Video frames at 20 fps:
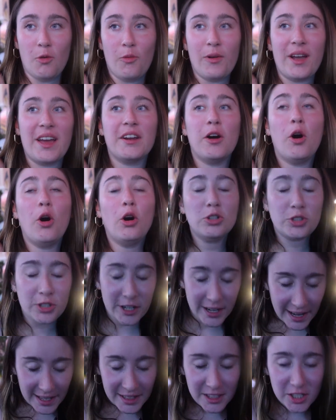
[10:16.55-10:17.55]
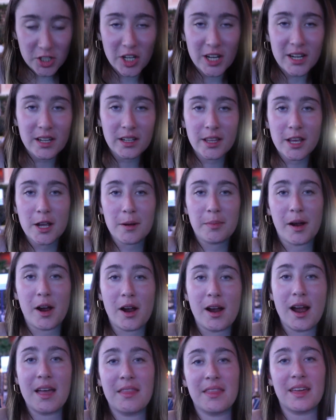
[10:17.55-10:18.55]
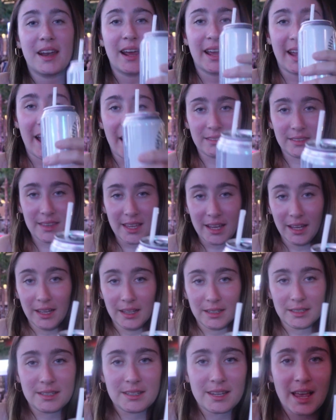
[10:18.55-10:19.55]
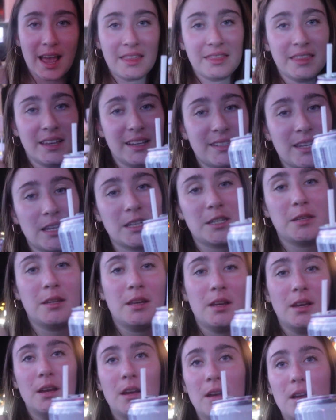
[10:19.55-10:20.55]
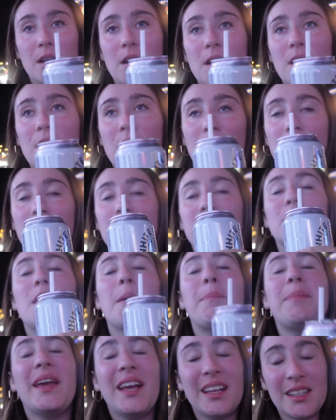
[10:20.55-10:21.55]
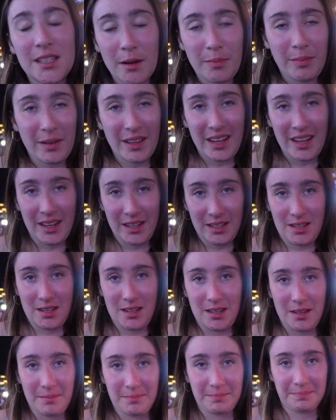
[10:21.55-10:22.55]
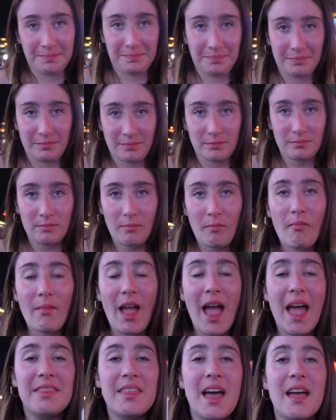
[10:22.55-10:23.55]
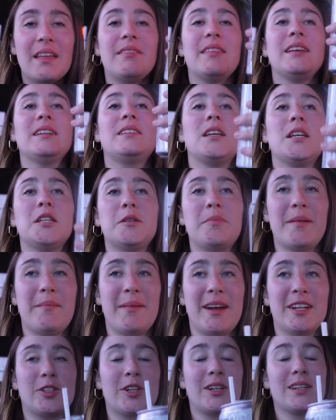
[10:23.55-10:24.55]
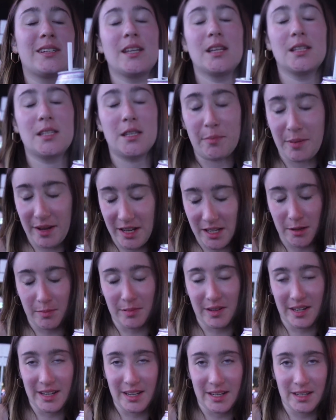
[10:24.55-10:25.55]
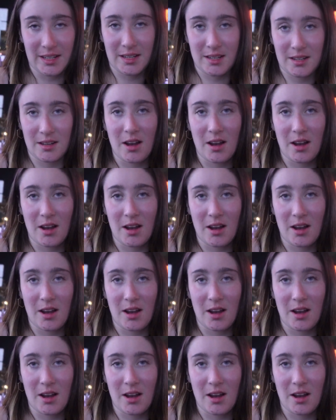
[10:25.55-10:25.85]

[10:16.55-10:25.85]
We had a whole drink at the Chandelier Bar, and then I got this. Where'd you this get that? At the... The pizza place. Oh, okay. And then this has been my drink since the pizza place. Okay.